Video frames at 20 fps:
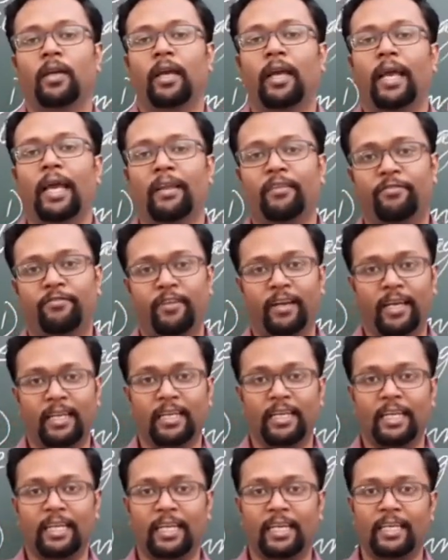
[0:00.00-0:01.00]
And
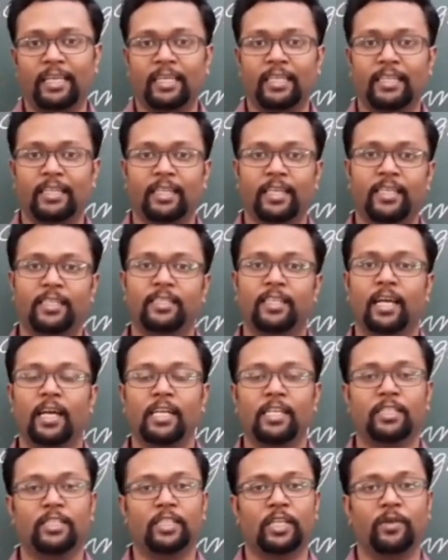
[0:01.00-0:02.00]
finally, these
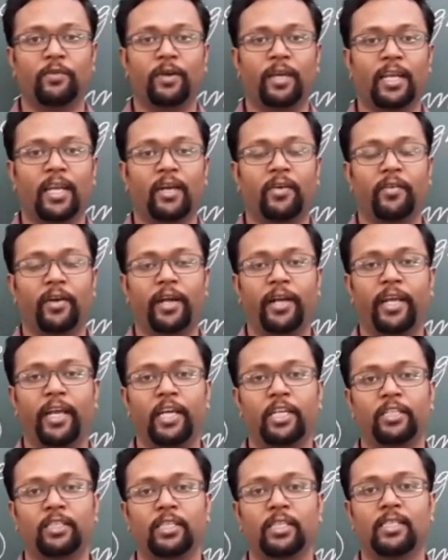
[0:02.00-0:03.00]
ultraviolet
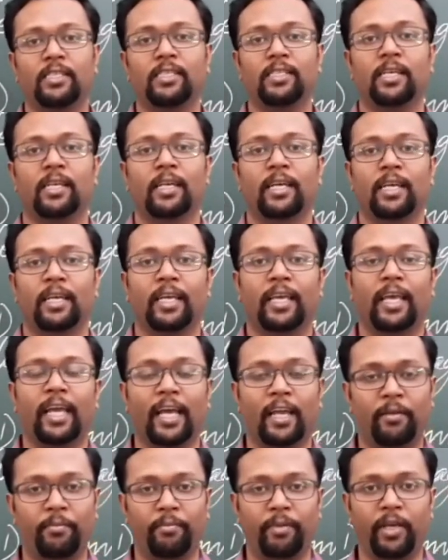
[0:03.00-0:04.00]
radiations
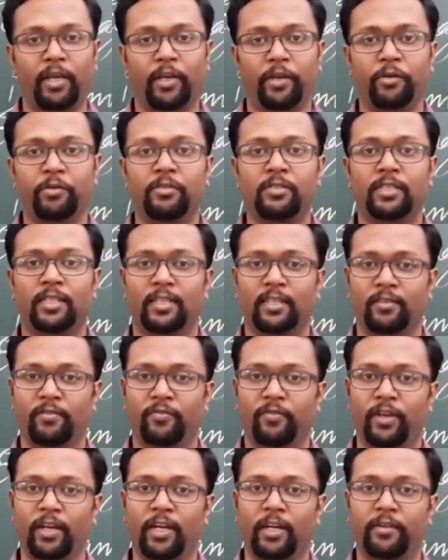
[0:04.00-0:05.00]
can be used in the
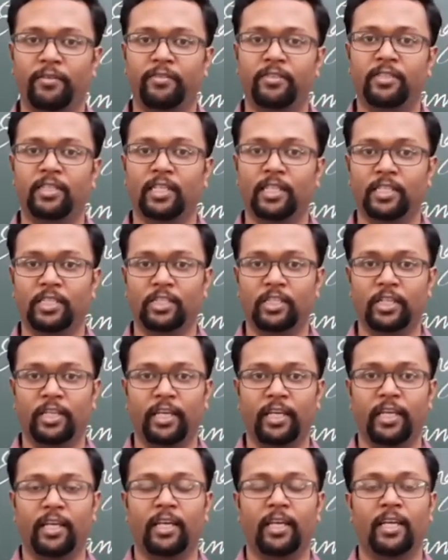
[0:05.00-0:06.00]
field of
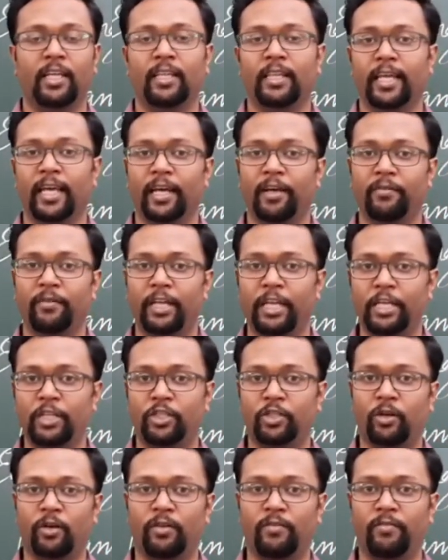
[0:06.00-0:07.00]
surgery. They have very
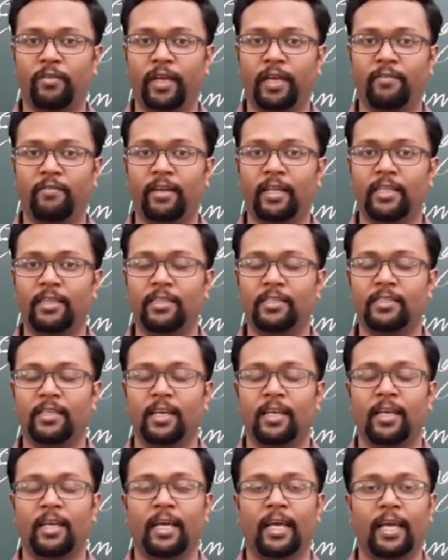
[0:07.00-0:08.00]
short wavelength
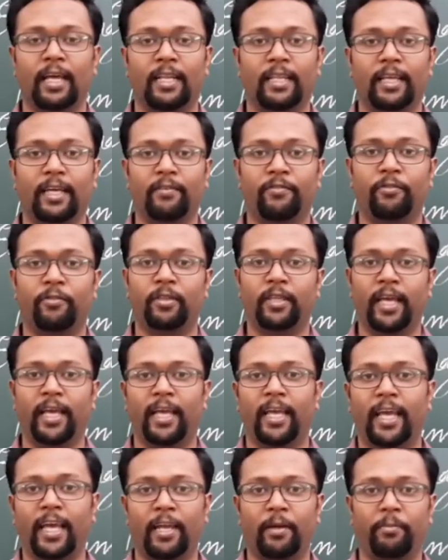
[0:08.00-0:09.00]
and therefore they
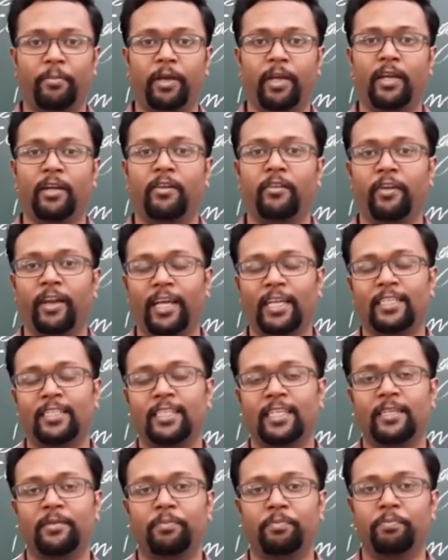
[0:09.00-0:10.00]
can be
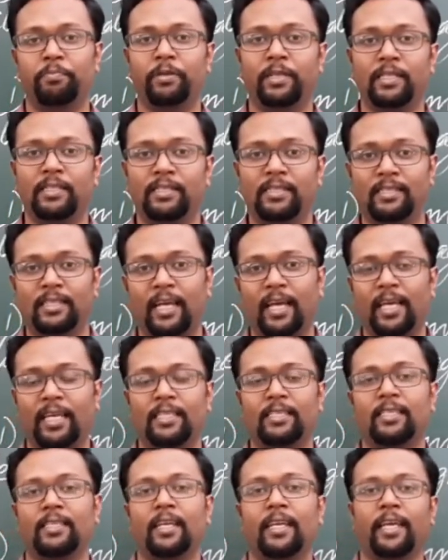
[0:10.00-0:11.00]
directed
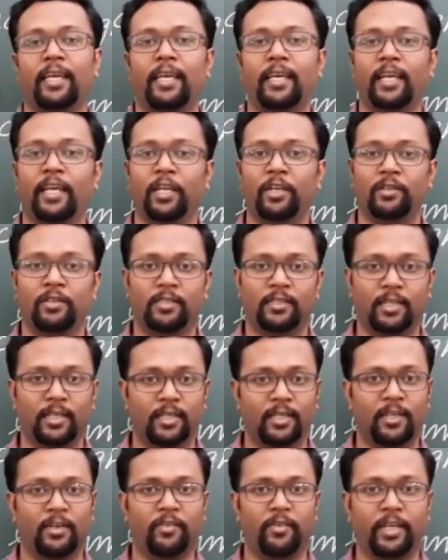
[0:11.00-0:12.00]
precisely into
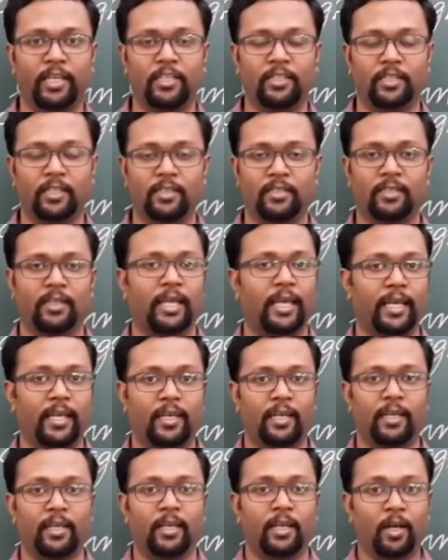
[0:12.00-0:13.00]
certain regions,
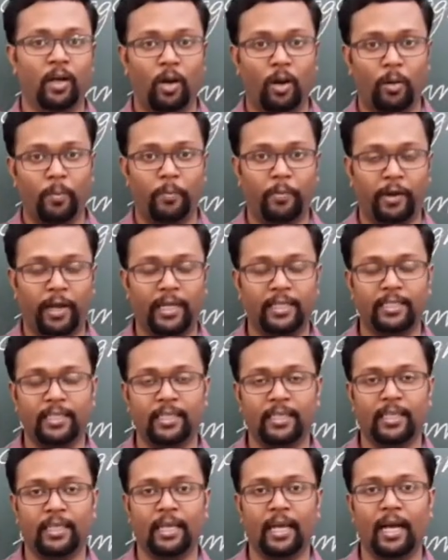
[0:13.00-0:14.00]
like
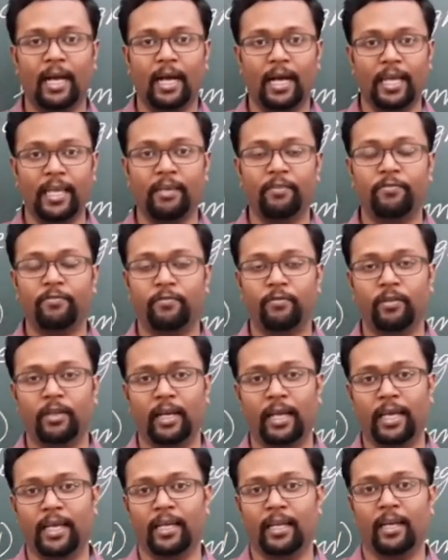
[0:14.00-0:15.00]
operating eye,
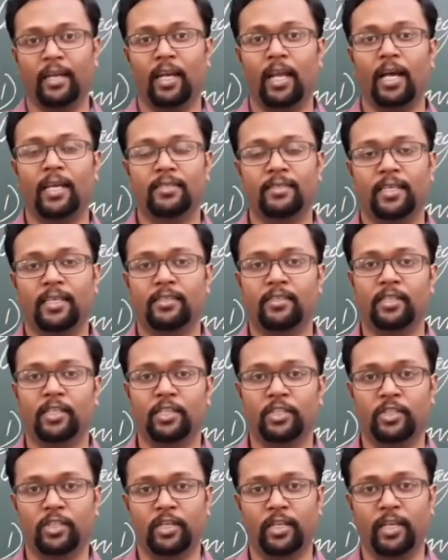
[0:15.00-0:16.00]
like LASIK
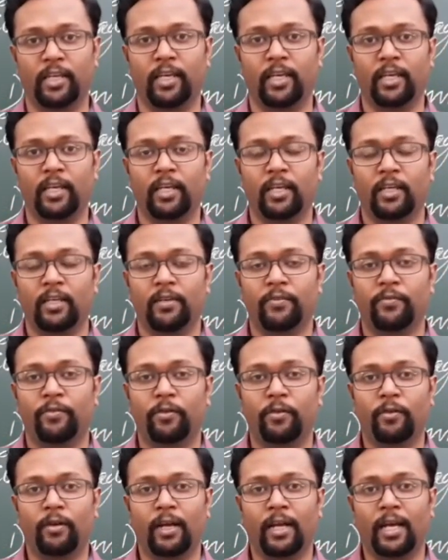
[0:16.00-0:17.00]
surgery.
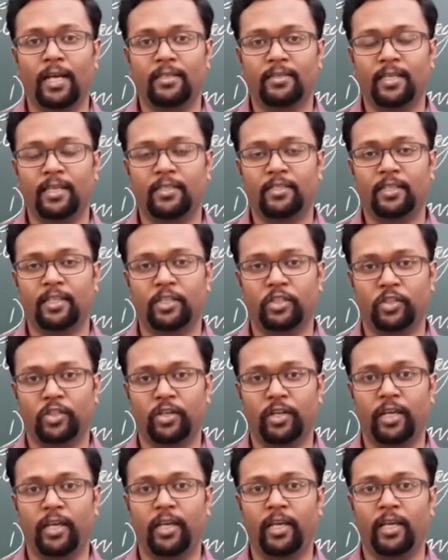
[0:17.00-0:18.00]
For LASIK
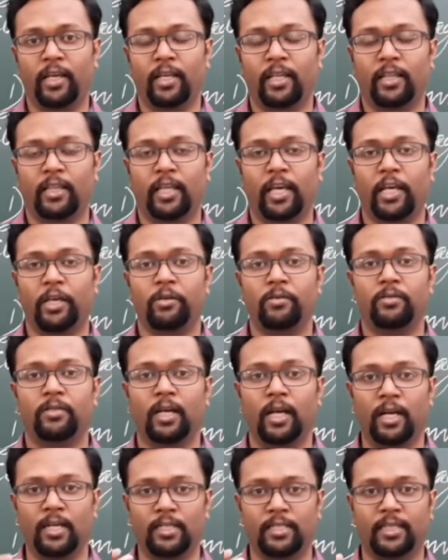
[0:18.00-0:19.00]
surgery, they use
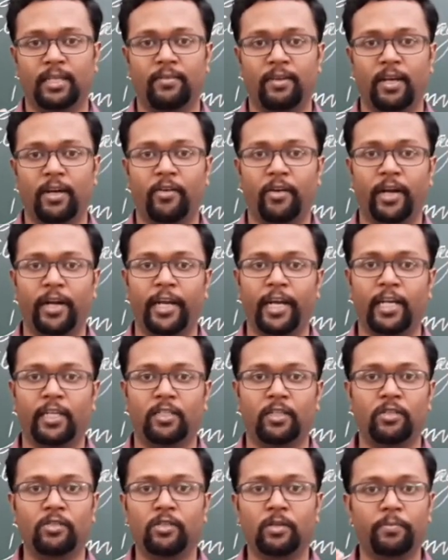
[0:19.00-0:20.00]
ultraviolet
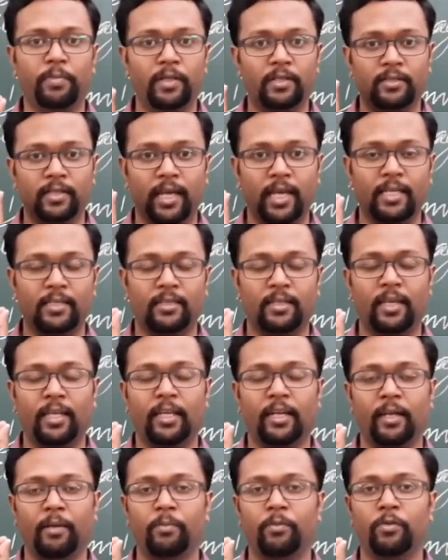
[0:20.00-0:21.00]
radiations to precisely
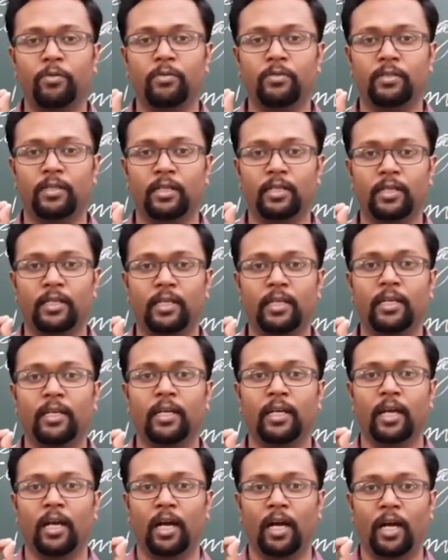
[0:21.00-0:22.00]
remove certain
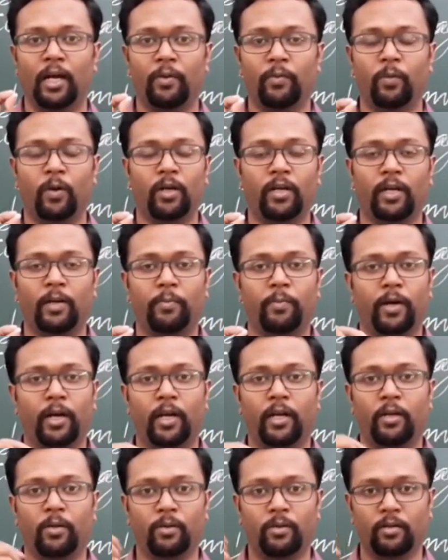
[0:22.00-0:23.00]
unwanted
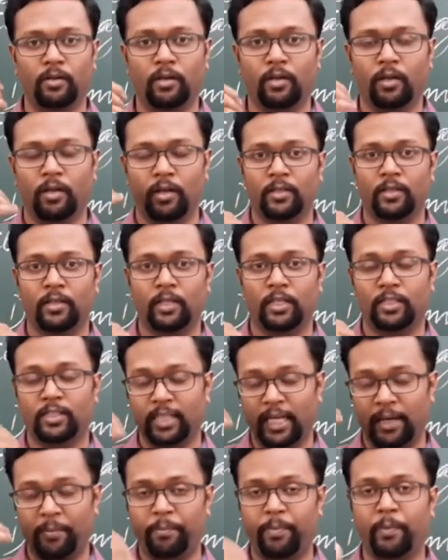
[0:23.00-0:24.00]
part or
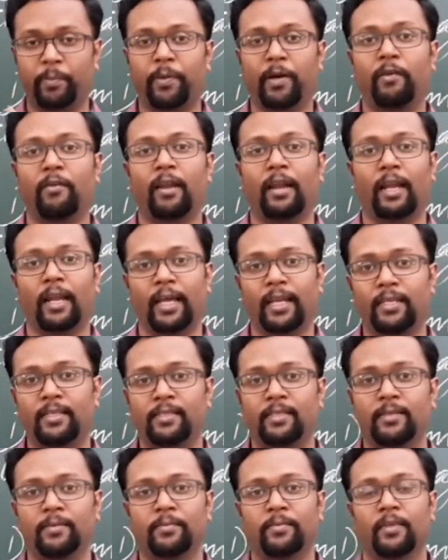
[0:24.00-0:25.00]
shape up our
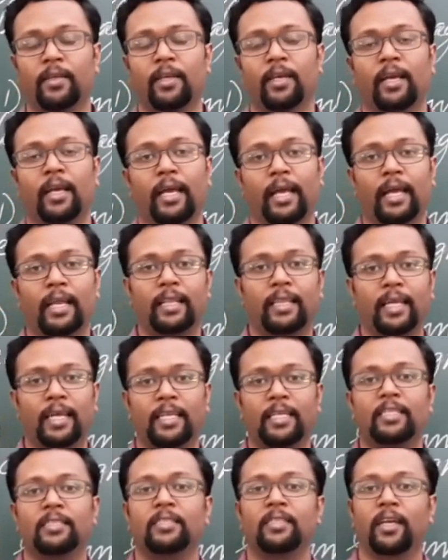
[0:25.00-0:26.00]
lens, and
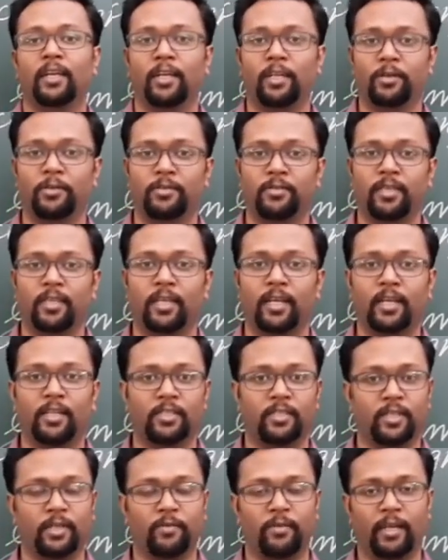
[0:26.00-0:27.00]
that is done using
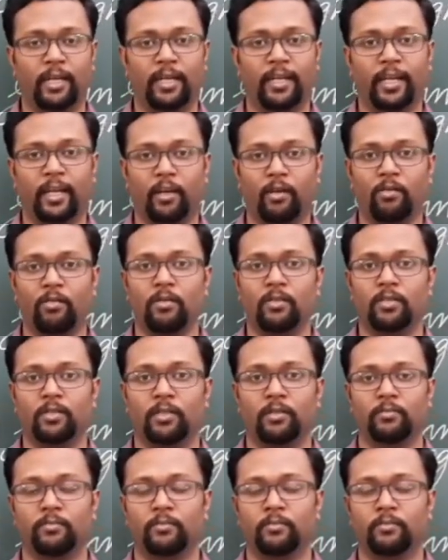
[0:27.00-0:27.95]
ultraviolet technology.